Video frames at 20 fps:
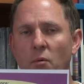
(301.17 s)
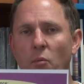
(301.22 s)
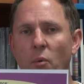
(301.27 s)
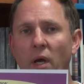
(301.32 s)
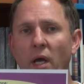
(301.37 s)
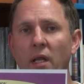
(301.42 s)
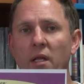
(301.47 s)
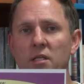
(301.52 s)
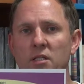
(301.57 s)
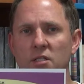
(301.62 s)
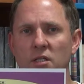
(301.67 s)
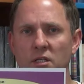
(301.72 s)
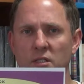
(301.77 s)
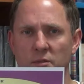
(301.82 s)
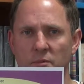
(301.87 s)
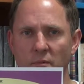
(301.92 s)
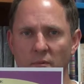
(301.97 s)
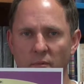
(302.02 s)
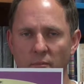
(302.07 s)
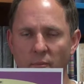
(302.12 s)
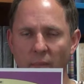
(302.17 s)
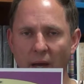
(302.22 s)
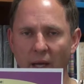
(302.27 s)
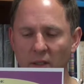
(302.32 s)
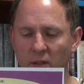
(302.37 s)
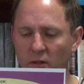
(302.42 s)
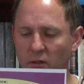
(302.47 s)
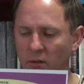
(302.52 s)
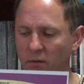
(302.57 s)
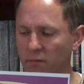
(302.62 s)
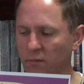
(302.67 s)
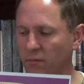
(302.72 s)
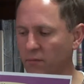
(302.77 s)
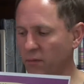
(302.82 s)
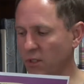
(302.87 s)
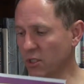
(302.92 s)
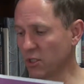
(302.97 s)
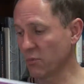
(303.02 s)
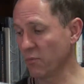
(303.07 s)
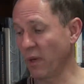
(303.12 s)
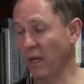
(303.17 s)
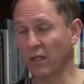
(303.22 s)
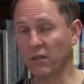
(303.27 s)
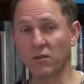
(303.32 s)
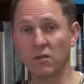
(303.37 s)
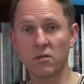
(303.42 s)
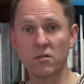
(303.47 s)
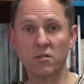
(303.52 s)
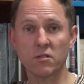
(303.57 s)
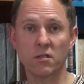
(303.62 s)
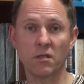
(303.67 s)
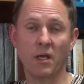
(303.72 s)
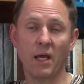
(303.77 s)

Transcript: where does this matter? This matters